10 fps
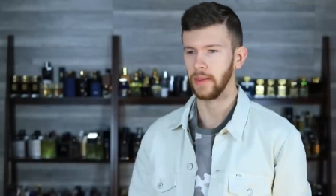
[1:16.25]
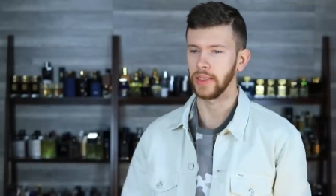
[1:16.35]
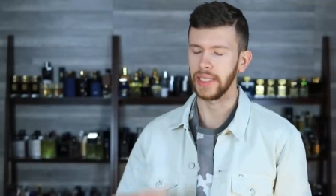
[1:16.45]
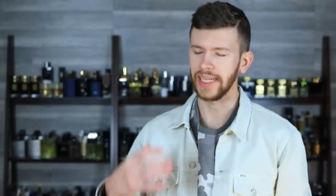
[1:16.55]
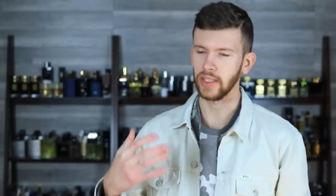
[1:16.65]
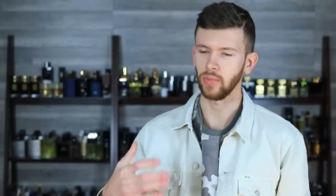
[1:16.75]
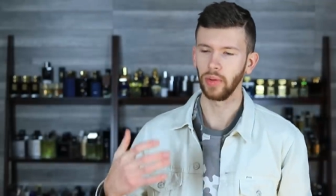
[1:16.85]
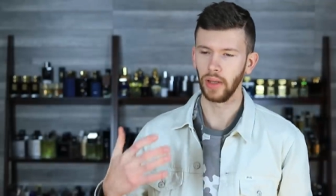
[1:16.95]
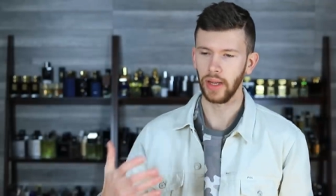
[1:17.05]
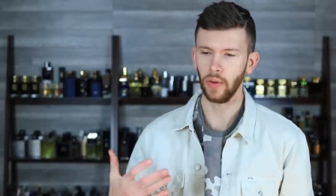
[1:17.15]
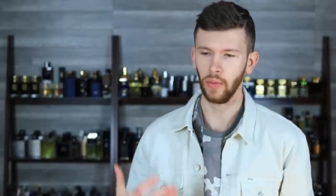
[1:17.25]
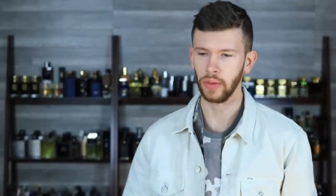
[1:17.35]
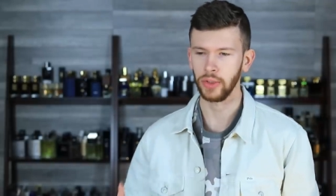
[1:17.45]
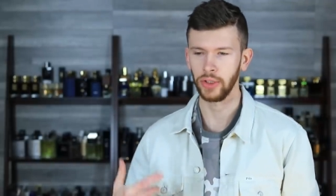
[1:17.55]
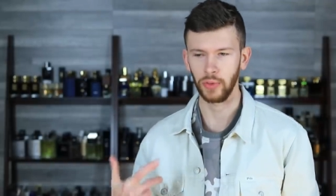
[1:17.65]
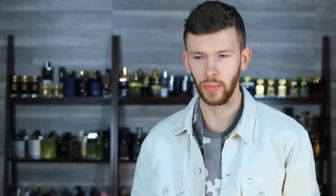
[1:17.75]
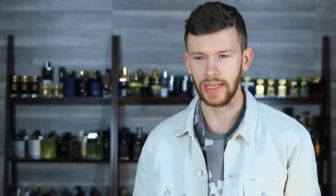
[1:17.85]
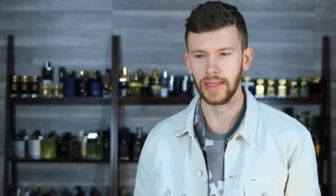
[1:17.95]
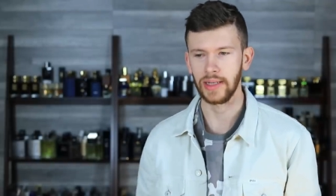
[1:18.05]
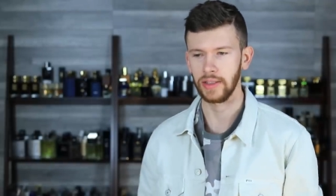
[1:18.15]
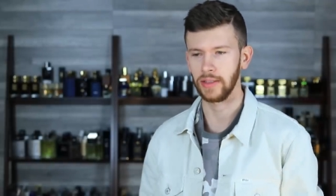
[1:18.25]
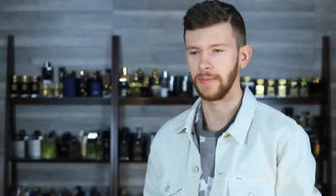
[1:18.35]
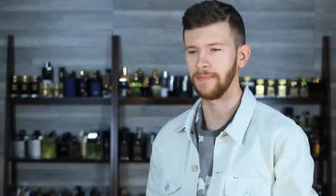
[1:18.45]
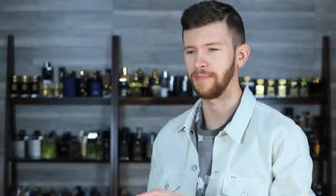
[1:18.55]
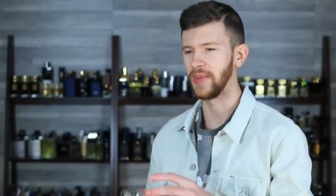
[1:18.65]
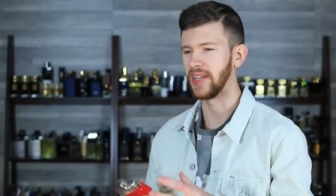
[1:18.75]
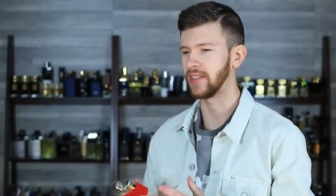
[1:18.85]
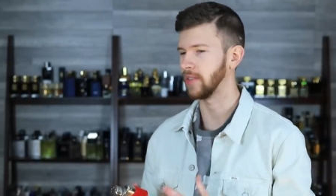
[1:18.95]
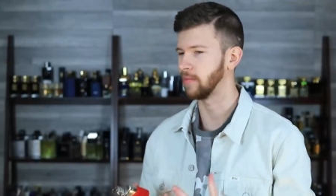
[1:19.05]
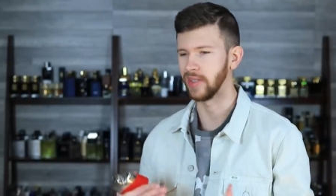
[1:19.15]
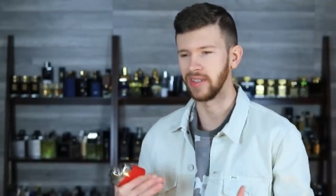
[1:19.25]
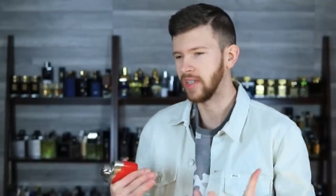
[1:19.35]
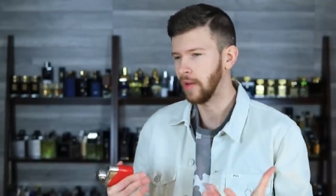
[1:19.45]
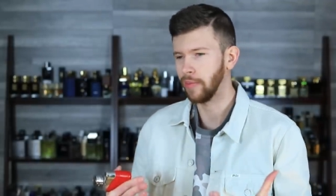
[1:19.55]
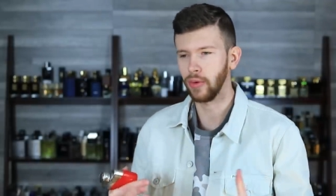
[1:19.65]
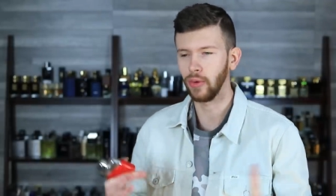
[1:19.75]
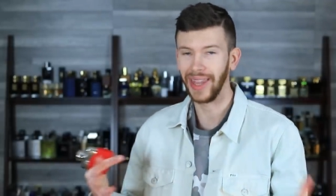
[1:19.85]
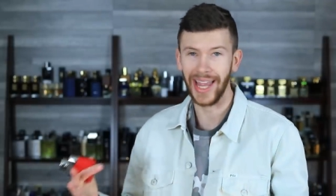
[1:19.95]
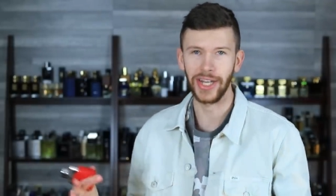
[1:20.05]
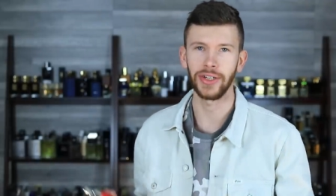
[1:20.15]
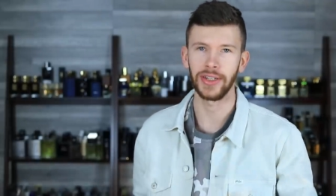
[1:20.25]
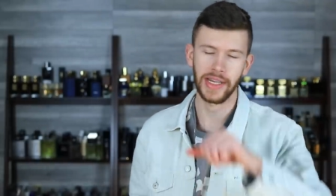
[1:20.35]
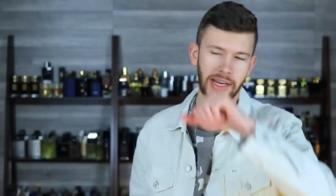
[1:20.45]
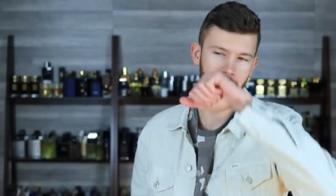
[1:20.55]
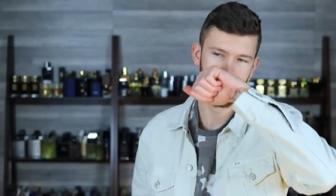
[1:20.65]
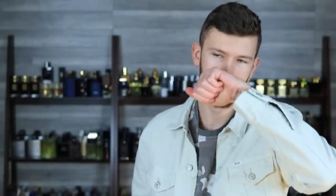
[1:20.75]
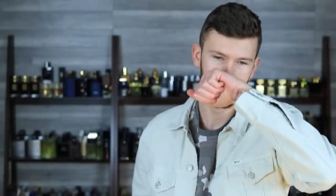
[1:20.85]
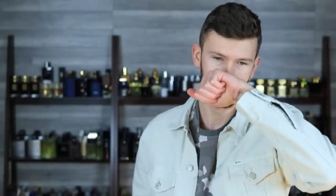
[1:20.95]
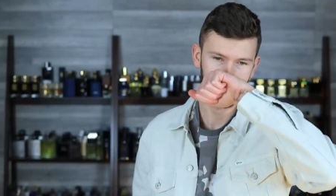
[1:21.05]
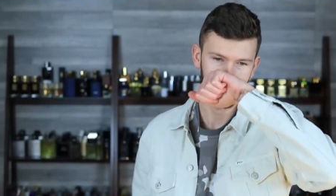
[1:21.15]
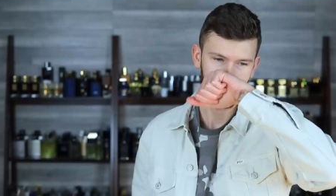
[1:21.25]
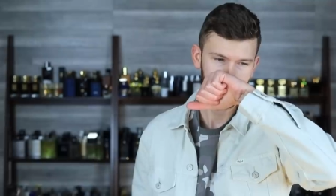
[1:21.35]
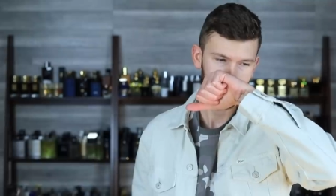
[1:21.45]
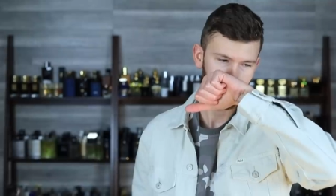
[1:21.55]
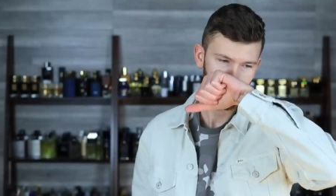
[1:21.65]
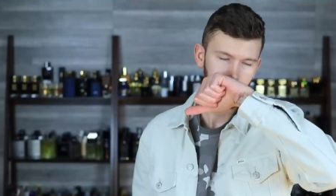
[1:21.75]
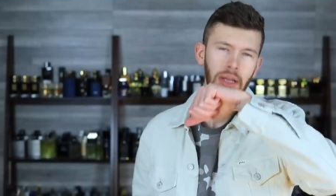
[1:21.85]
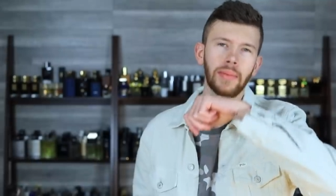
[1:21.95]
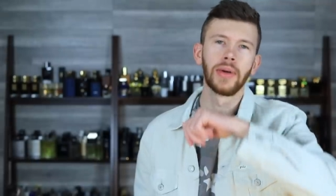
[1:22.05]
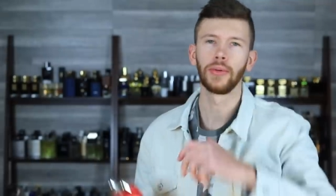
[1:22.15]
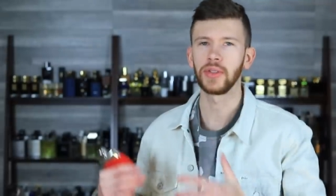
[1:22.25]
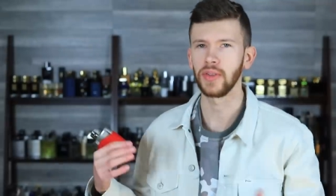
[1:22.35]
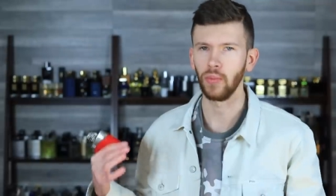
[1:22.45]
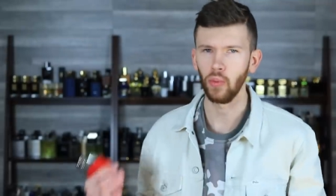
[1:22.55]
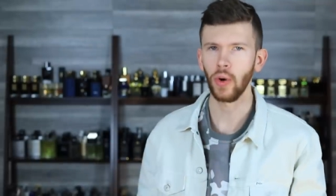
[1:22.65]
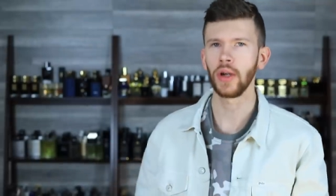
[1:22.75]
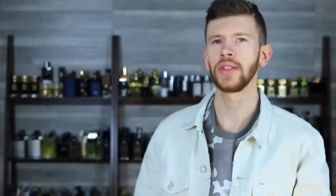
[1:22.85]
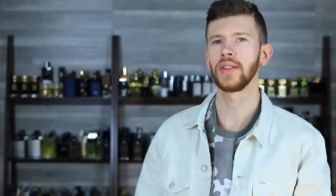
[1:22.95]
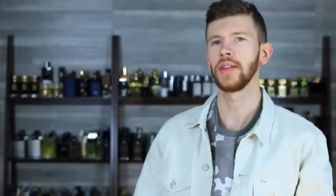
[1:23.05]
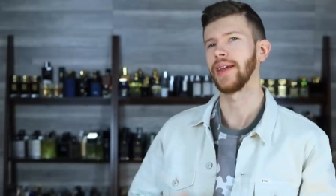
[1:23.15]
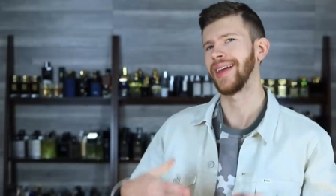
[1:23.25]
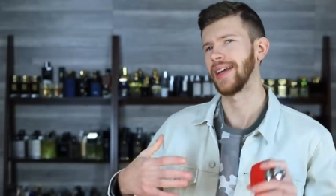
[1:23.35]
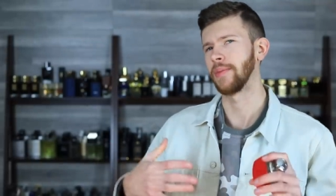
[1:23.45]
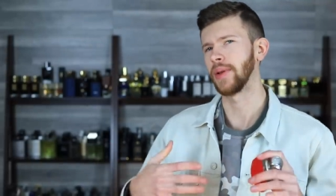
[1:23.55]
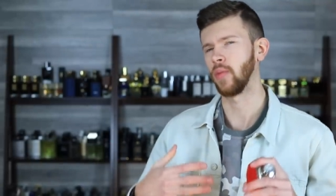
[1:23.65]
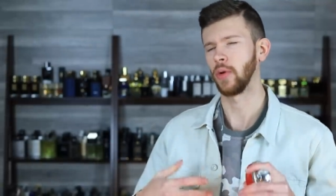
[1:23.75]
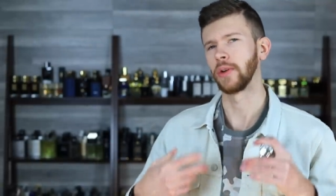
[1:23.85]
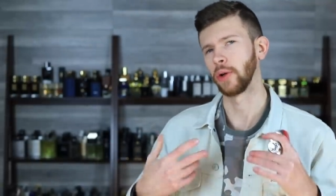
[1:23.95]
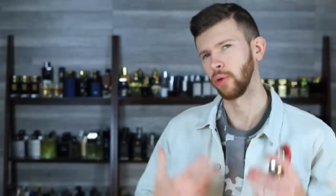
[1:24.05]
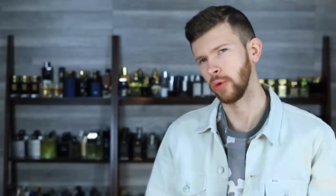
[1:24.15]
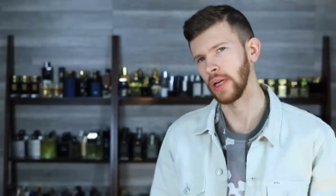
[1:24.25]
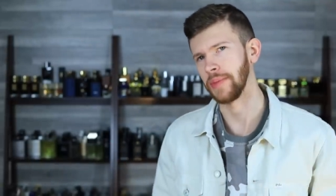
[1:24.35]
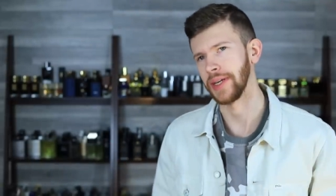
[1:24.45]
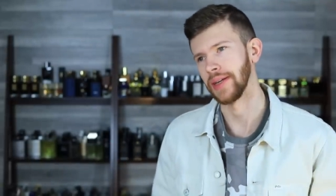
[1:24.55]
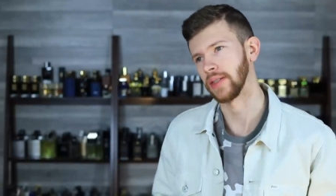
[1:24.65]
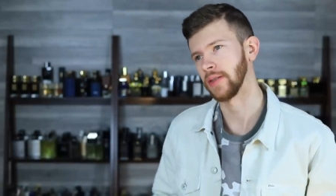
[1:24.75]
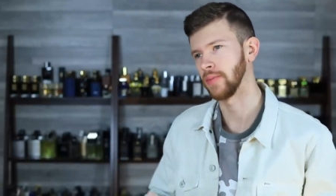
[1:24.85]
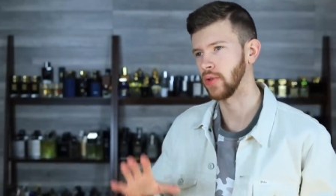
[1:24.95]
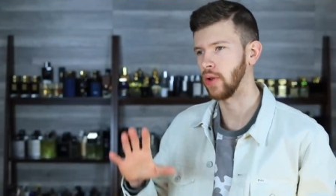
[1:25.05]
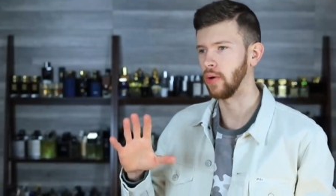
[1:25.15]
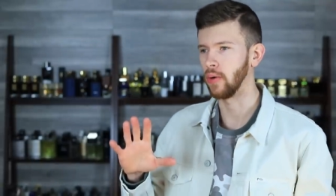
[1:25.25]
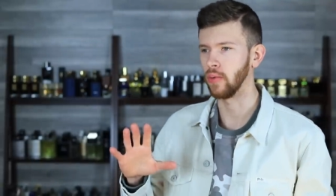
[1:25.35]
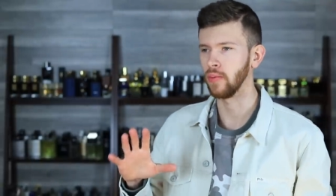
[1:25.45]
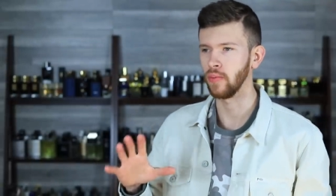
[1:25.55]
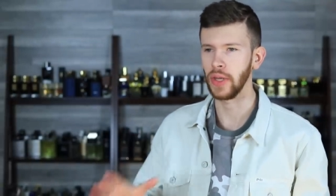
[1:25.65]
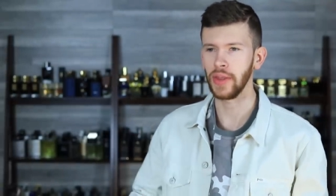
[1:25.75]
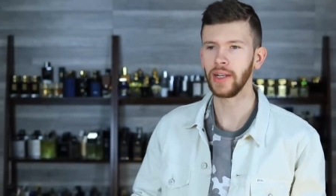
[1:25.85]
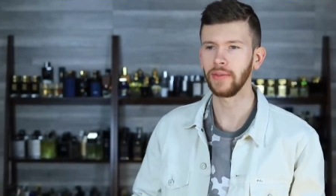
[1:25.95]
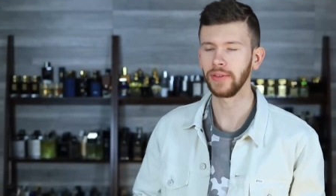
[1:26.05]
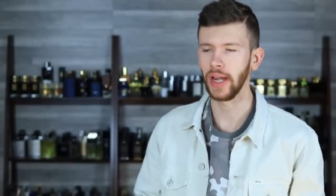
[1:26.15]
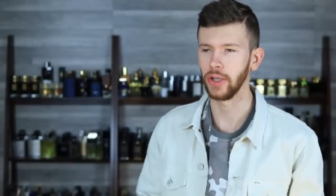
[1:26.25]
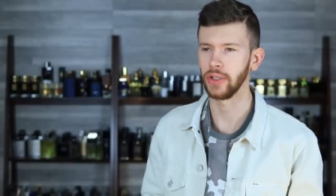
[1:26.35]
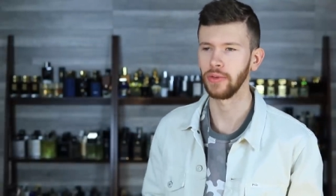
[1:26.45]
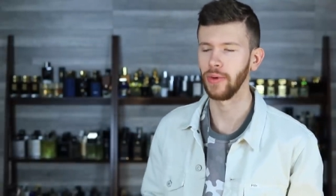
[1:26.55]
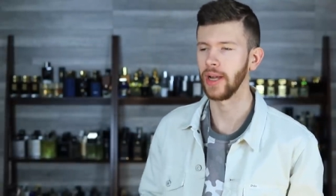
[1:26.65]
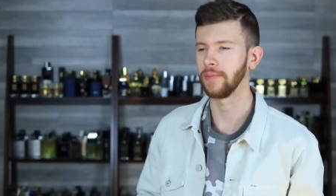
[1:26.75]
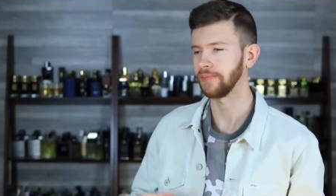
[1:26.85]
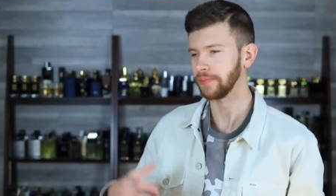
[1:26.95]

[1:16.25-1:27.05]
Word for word: You get this blood orange sweetness, this, this typical Legend D N A, but with some woods and a bit more of a creaminess. So when you think of Legend, right,